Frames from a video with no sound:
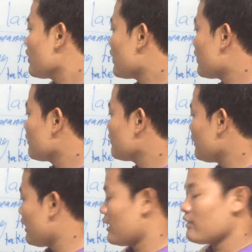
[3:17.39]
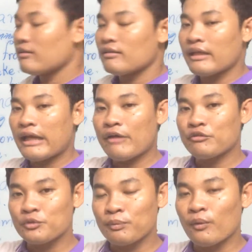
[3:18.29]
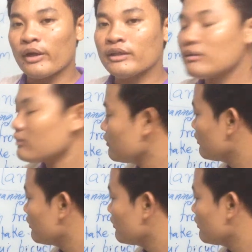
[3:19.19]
And lend, they have 2 points.